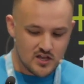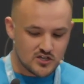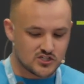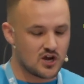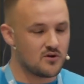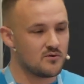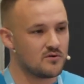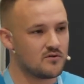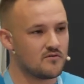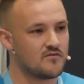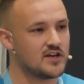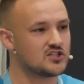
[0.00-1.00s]
So
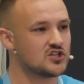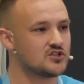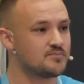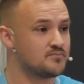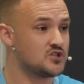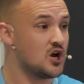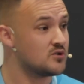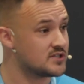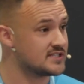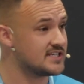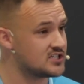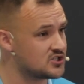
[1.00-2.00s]
Richard chose
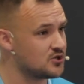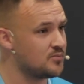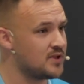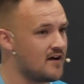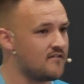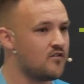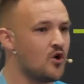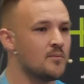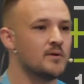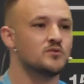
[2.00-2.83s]
a digital platform.